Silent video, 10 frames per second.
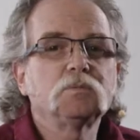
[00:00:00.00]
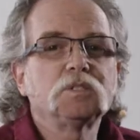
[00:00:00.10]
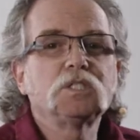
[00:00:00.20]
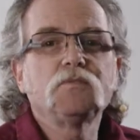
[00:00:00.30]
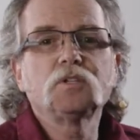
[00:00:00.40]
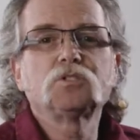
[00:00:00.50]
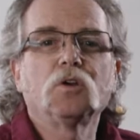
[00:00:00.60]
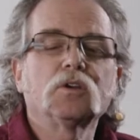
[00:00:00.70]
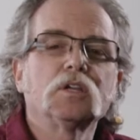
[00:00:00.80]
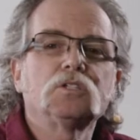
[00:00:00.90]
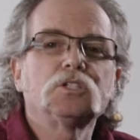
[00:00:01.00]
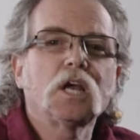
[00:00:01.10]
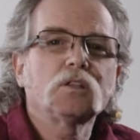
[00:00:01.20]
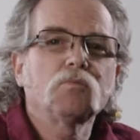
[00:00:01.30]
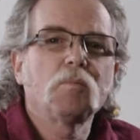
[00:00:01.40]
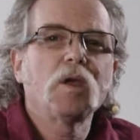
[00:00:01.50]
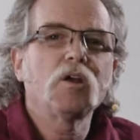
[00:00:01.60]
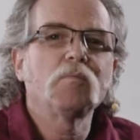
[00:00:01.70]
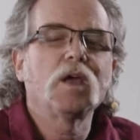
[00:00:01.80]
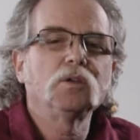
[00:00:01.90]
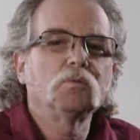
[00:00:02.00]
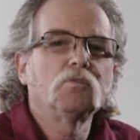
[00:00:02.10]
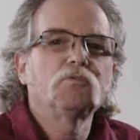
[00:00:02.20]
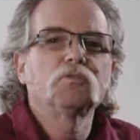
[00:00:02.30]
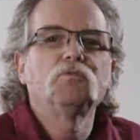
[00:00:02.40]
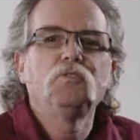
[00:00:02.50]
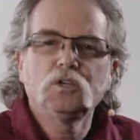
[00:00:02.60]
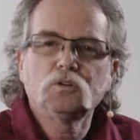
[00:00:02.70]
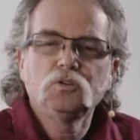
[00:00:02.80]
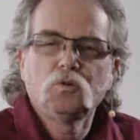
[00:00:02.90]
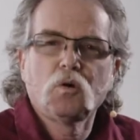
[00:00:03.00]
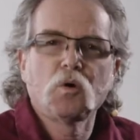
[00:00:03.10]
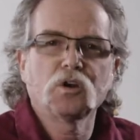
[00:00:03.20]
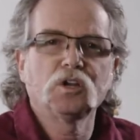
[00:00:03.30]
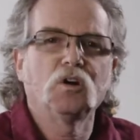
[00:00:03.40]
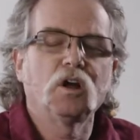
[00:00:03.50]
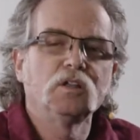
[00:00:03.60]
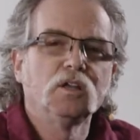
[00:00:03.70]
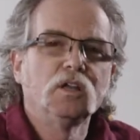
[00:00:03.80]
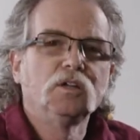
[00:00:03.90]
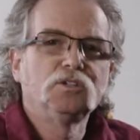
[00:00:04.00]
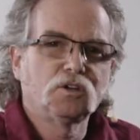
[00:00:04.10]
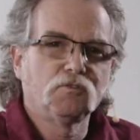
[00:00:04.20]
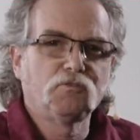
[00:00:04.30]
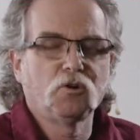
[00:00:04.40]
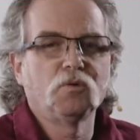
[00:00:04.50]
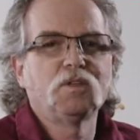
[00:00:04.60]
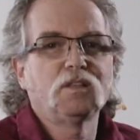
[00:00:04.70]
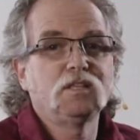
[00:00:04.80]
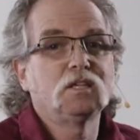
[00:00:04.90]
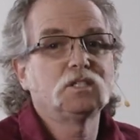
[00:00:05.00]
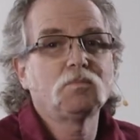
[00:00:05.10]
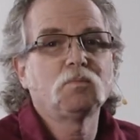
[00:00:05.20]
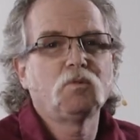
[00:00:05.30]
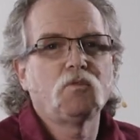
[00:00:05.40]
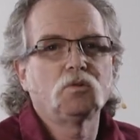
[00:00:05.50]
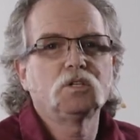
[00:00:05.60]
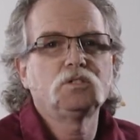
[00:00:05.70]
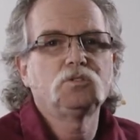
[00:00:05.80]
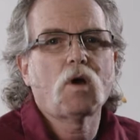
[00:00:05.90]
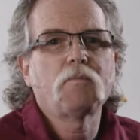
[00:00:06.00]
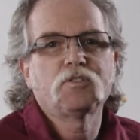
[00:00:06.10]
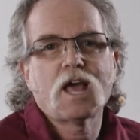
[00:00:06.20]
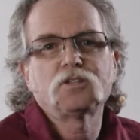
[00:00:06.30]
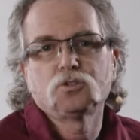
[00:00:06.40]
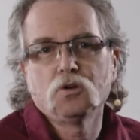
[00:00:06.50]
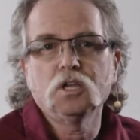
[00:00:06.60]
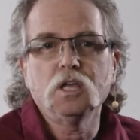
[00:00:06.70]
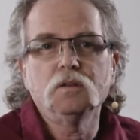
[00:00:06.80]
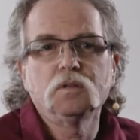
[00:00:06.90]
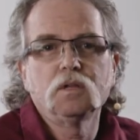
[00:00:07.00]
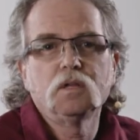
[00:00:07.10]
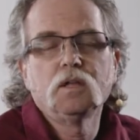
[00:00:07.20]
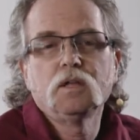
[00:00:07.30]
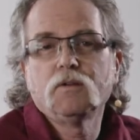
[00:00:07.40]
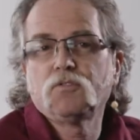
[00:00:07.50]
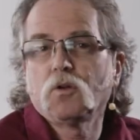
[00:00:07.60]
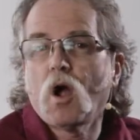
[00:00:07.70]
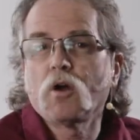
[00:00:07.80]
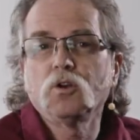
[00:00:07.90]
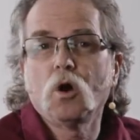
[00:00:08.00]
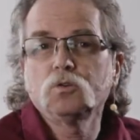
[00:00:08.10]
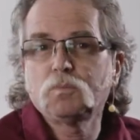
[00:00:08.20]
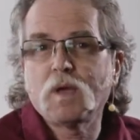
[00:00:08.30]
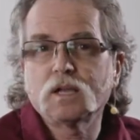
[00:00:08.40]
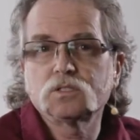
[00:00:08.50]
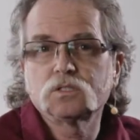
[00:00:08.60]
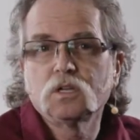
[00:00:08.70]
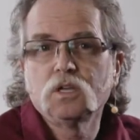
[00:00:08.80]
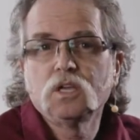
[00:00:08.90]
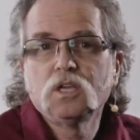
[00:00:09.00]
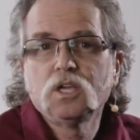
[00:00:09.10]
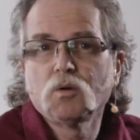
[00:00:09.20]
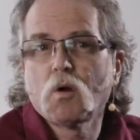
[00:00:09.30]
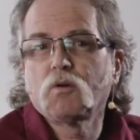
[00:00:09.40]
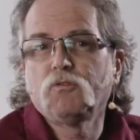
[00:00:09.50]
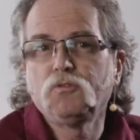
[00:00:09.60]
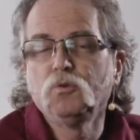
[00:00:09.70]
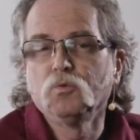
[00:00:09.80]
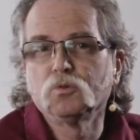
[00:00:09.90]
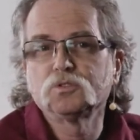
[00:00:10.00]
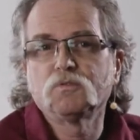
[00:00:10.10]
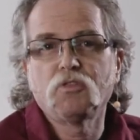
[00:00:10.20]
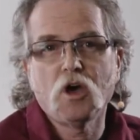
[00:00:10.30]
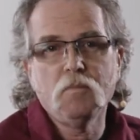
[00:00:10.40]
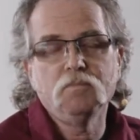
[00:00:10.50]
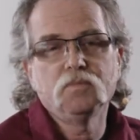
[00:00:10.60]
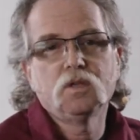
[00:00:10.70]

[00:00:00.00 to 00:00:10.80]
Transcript: specific circuits, check the repair manual for the vehicle you are working on to confirm that the acceptable voltage drop for that circuit. If there are no specs, here are a few rules of thumb.